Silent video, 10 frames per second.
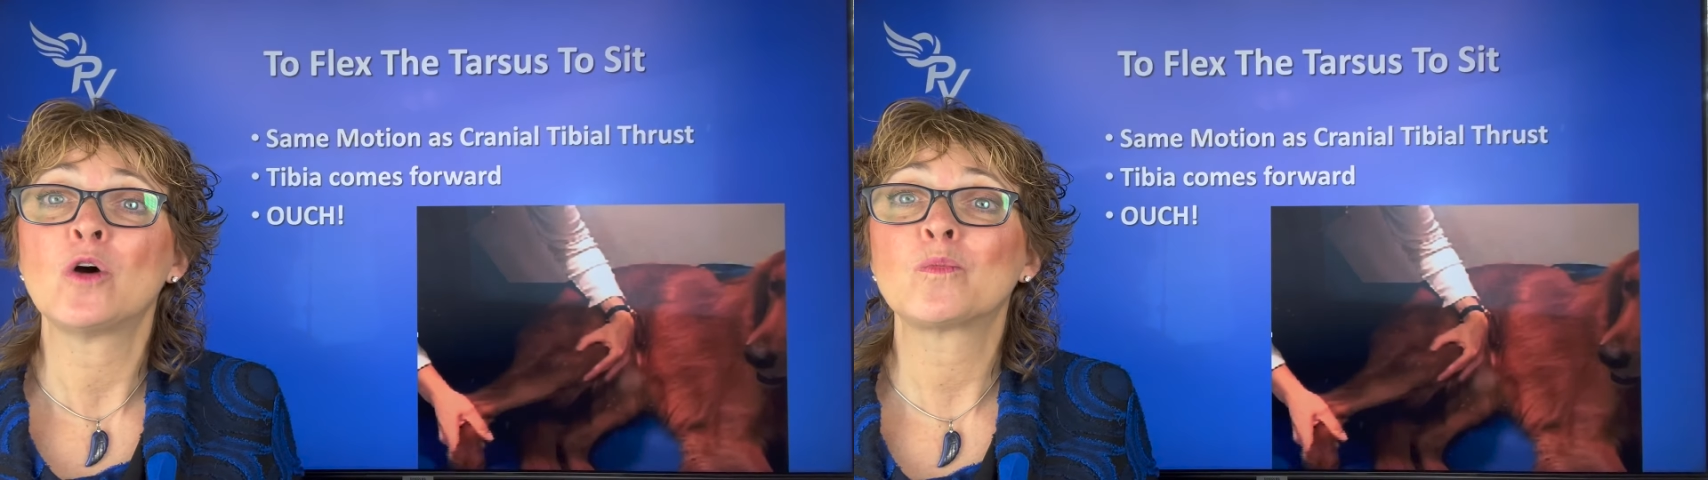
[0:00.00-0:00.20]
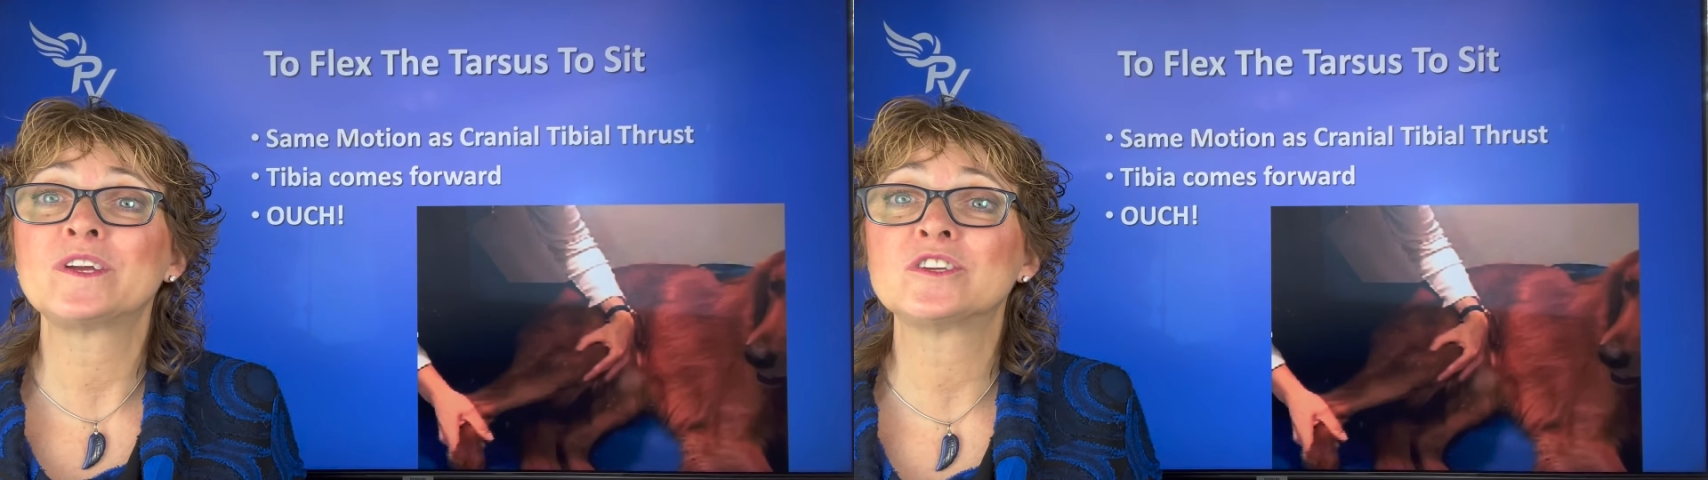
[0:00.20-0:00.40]

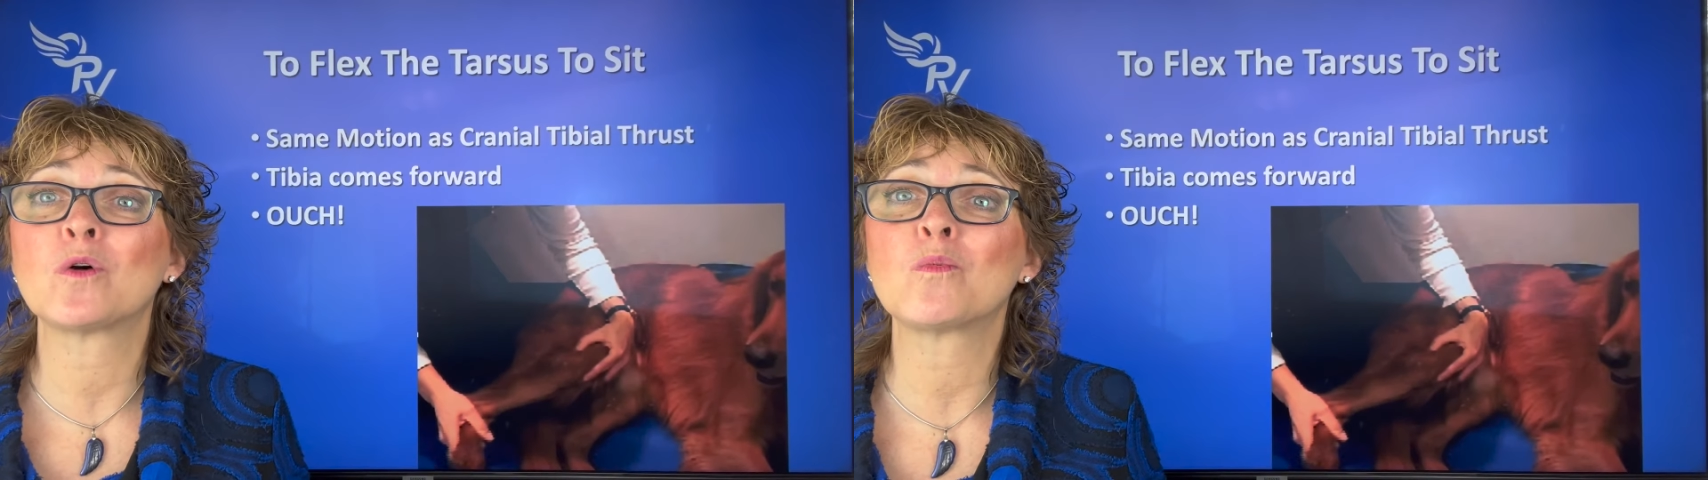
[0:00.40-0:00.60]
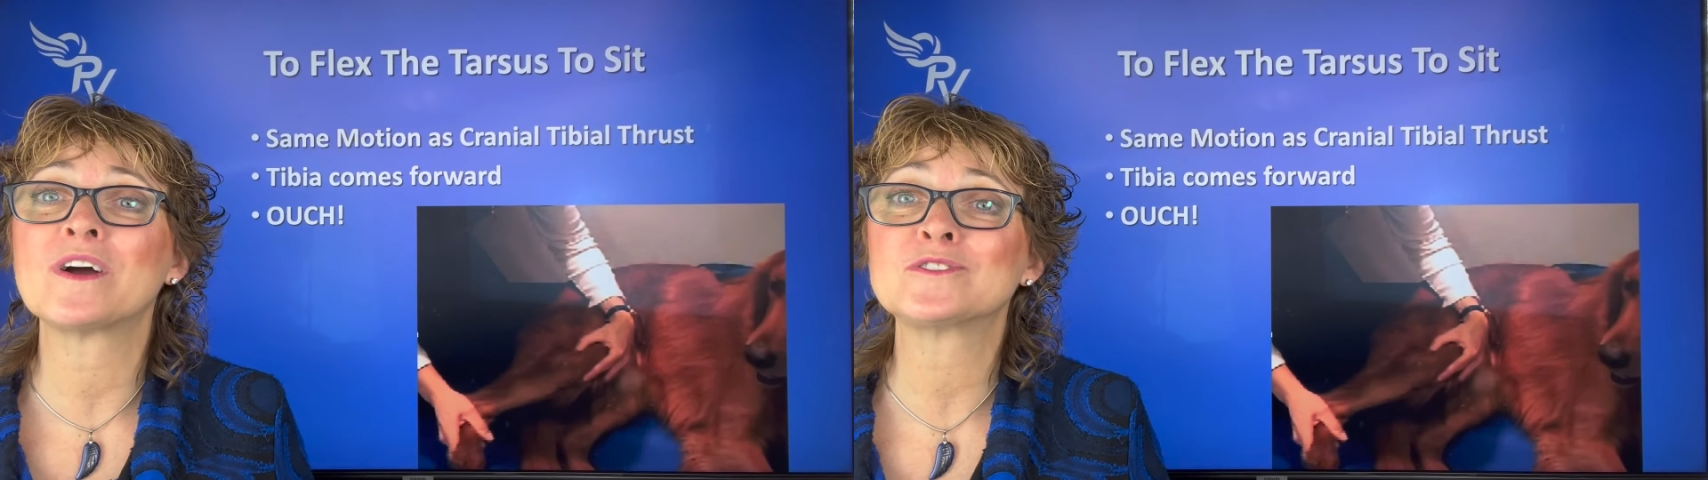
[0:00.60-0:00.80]
We
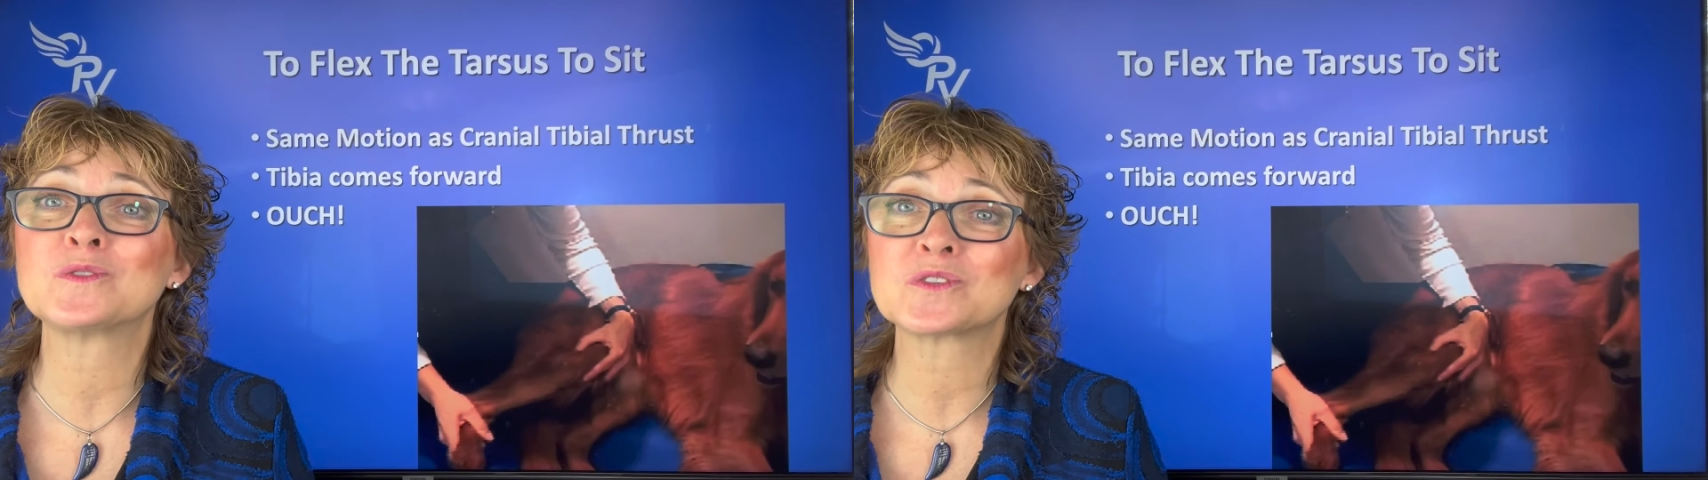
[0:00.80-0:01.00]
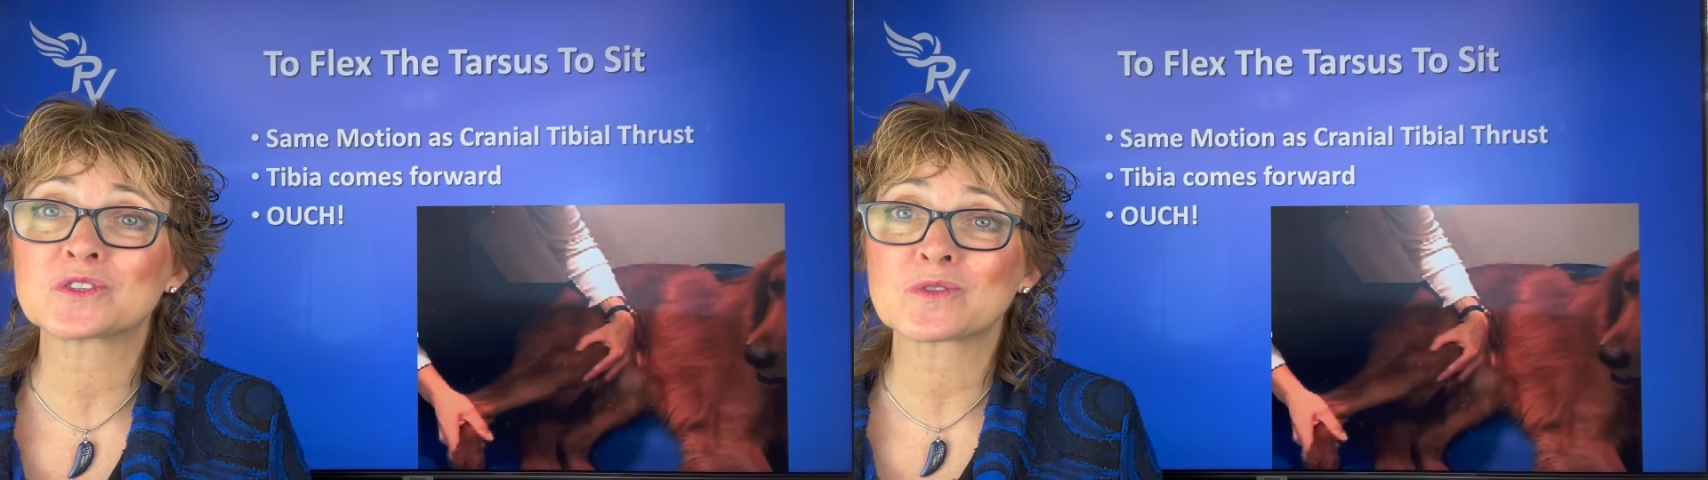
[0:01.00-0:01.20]
don't want
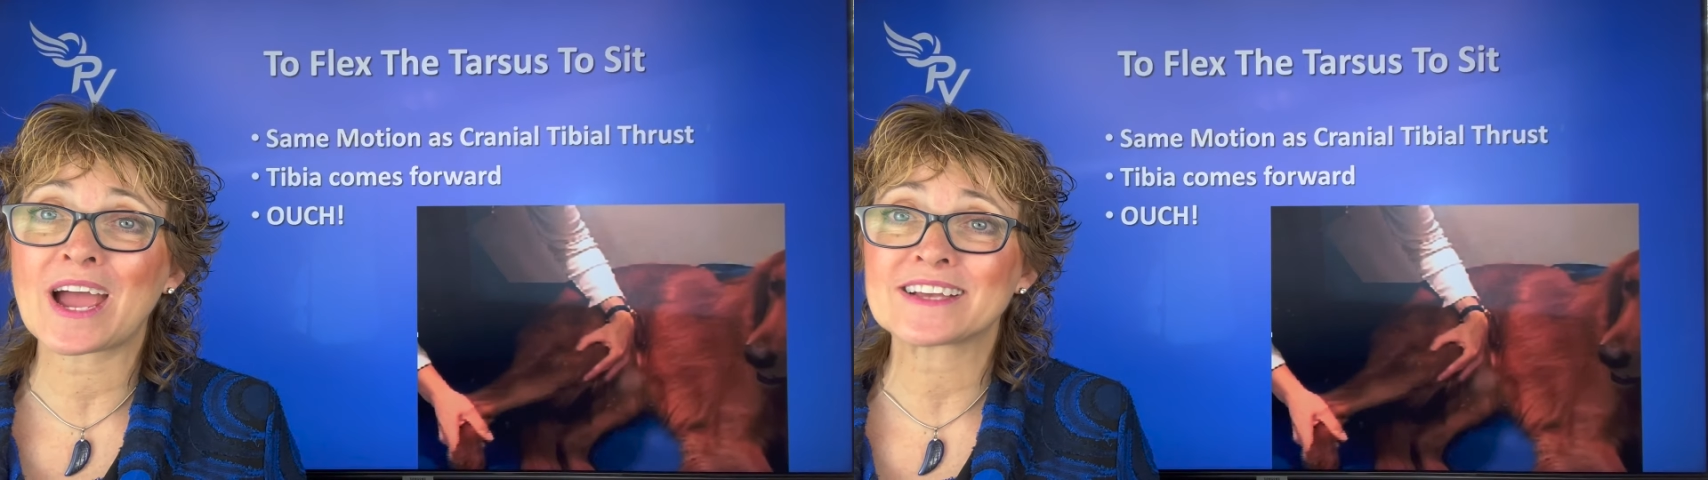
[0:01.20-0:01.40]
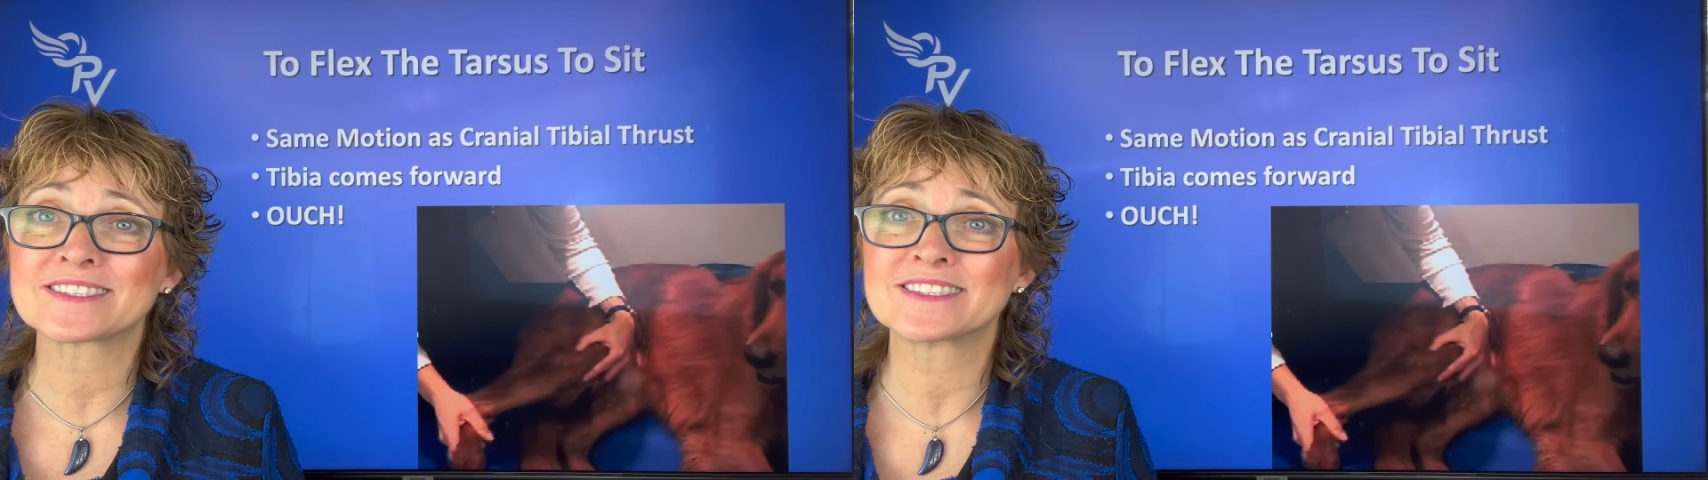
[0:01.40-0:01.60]
to
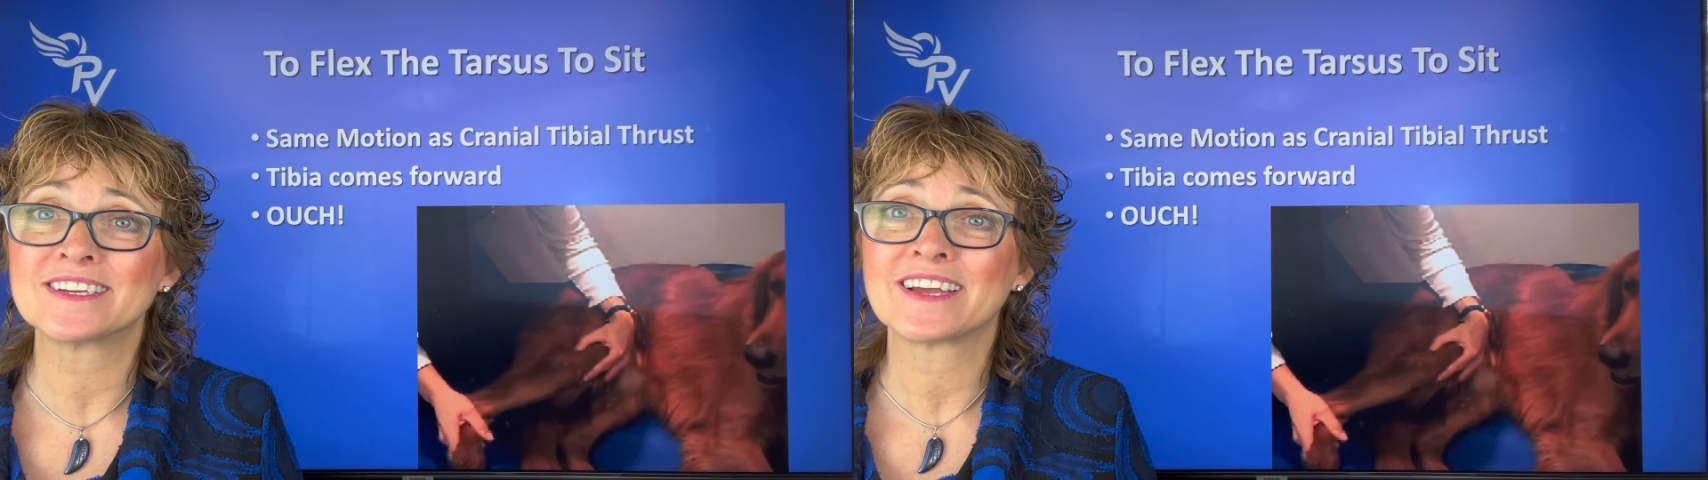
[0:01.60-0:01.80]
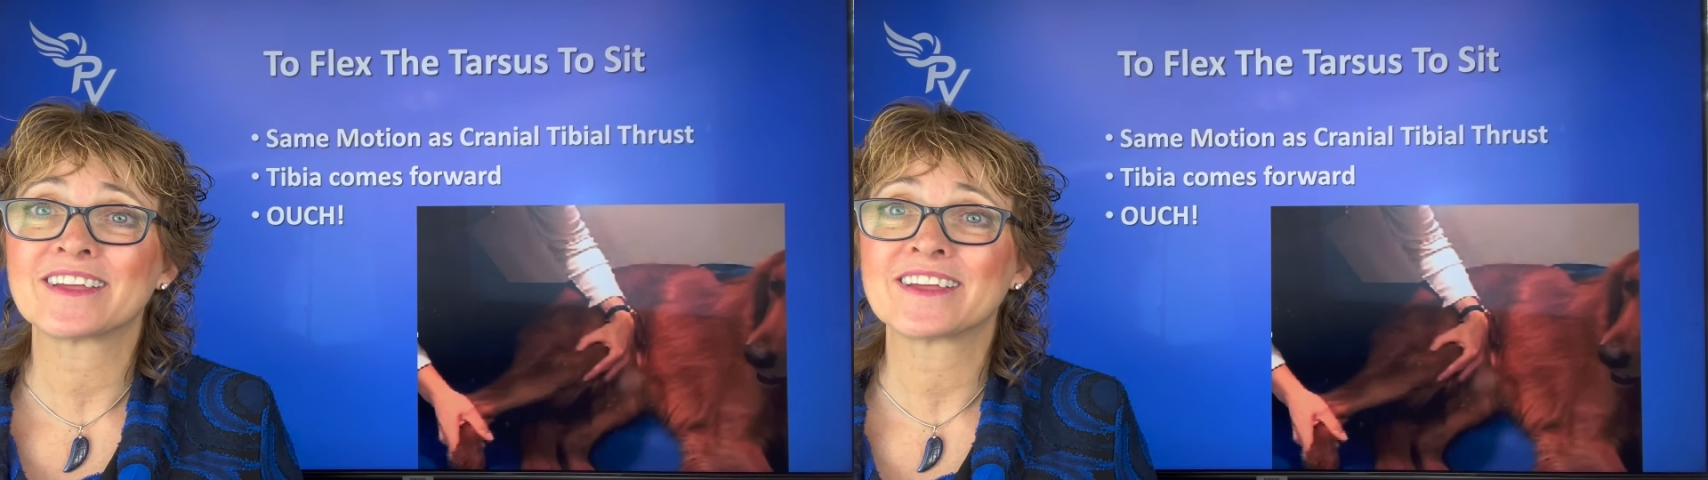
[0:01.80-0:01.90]
stress